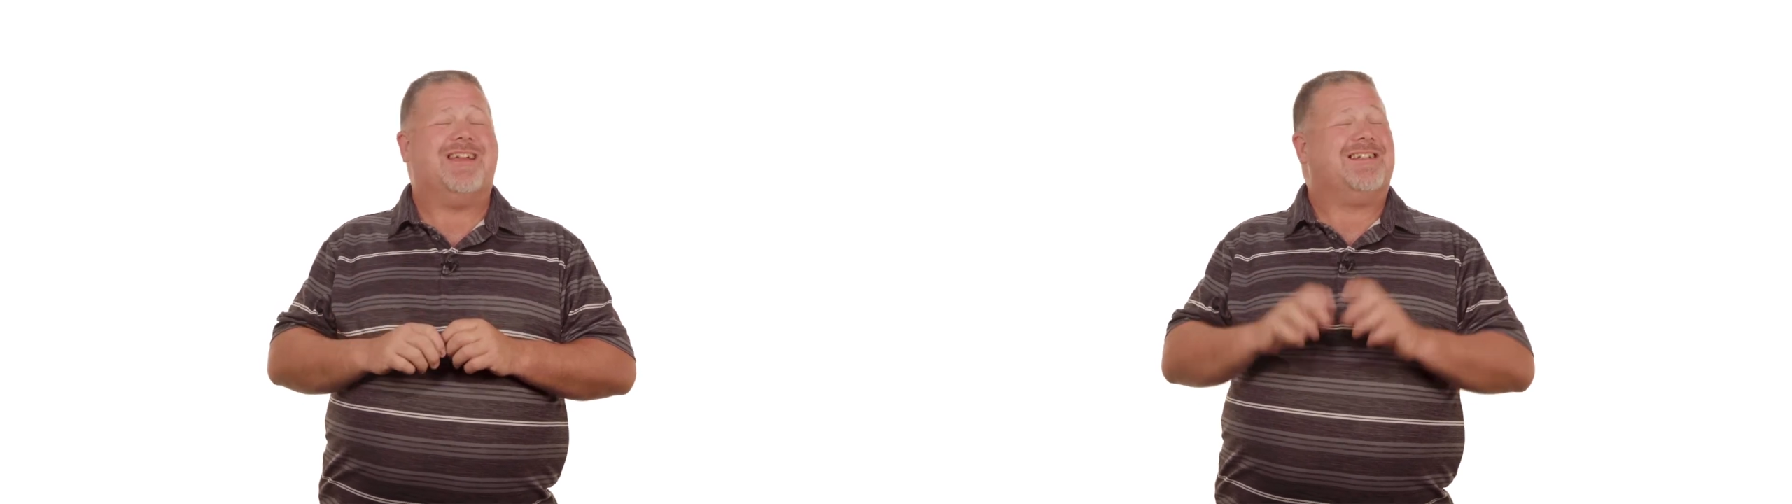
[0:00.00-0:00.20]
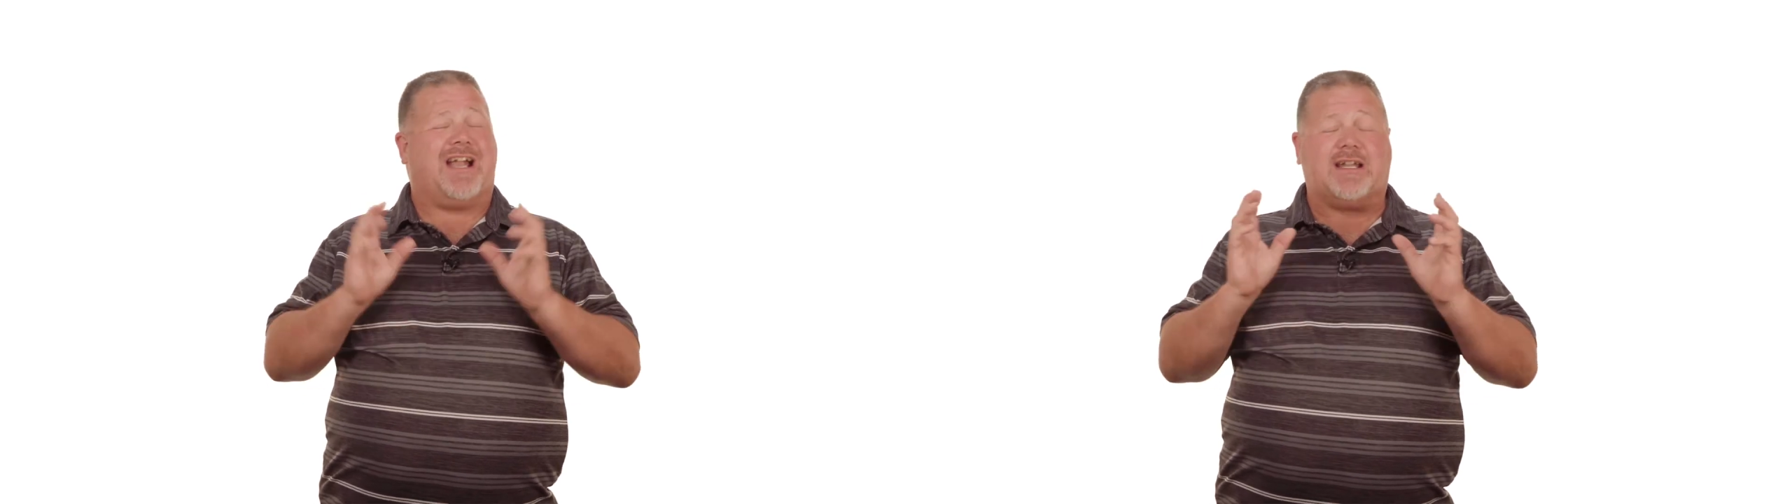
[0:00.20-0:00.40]

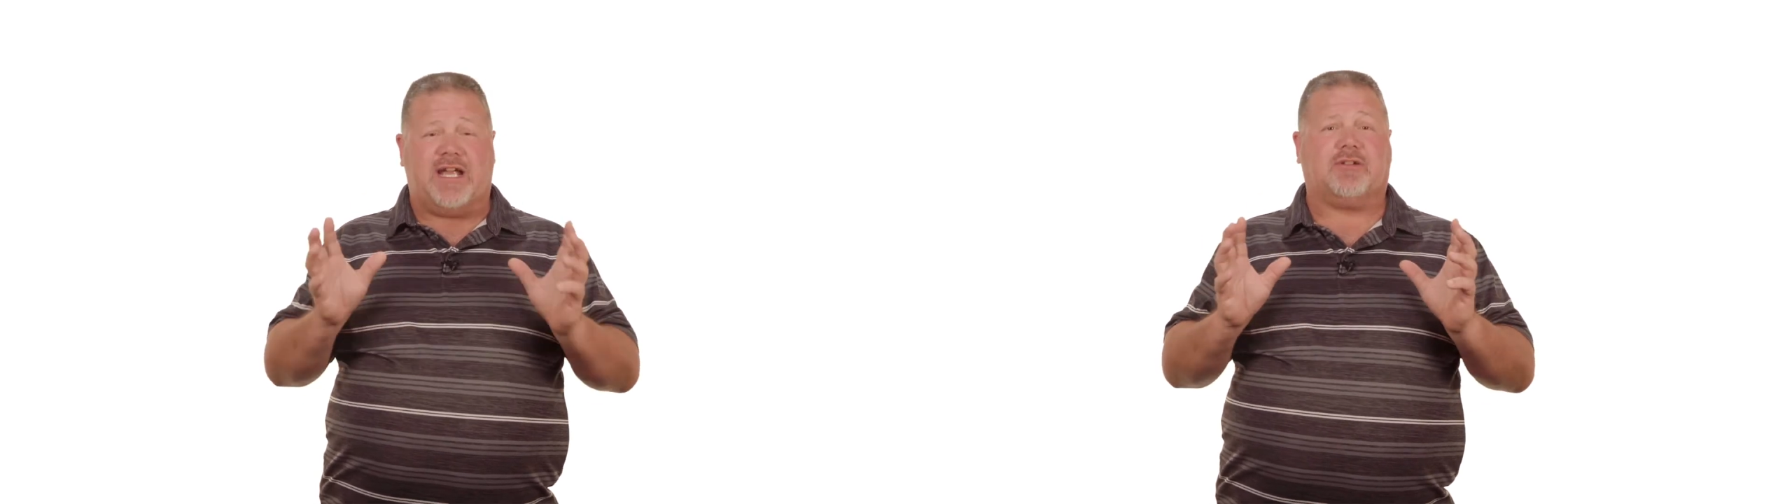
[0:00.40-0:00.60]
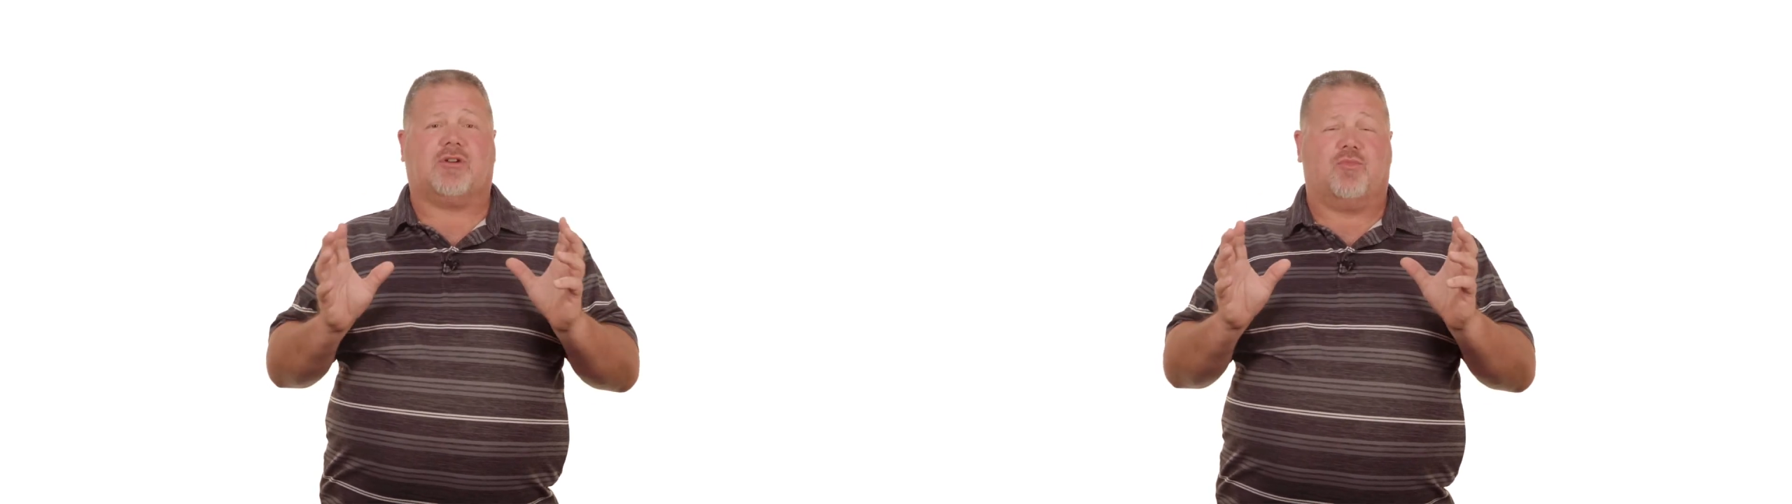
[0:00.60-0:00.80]
Not a
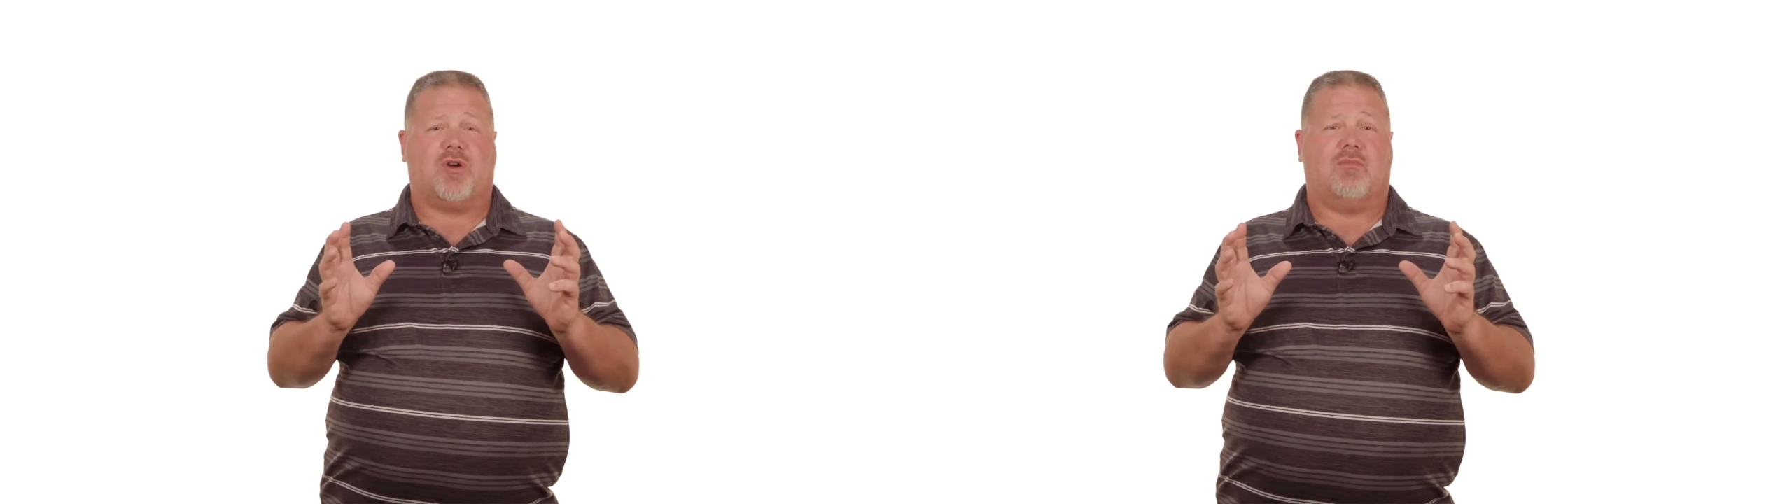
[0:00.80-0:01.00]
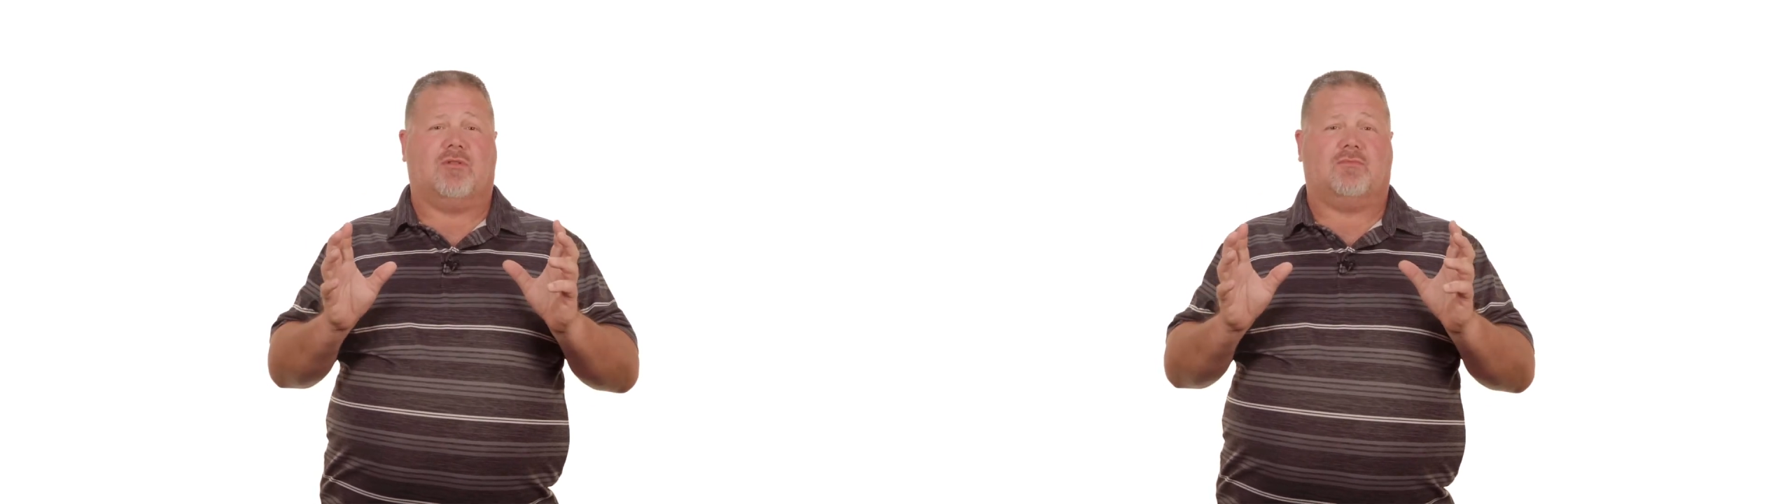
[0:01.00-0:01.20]
technical
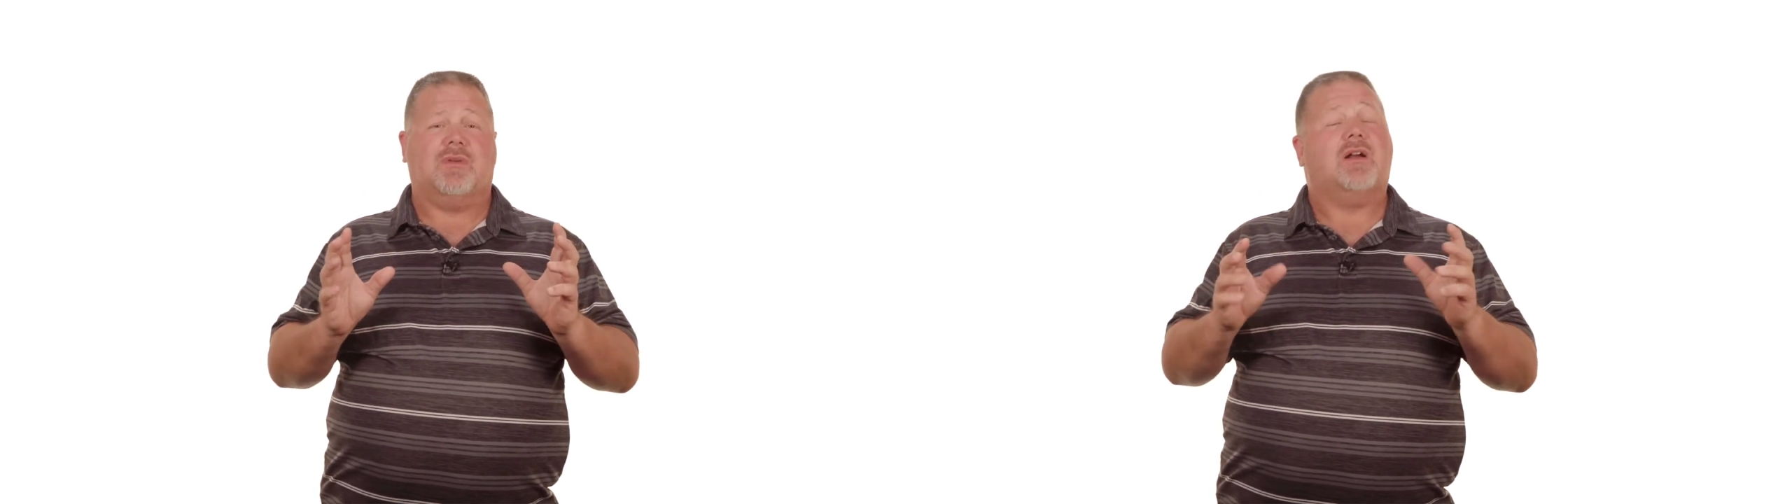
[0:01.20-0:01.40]
problem,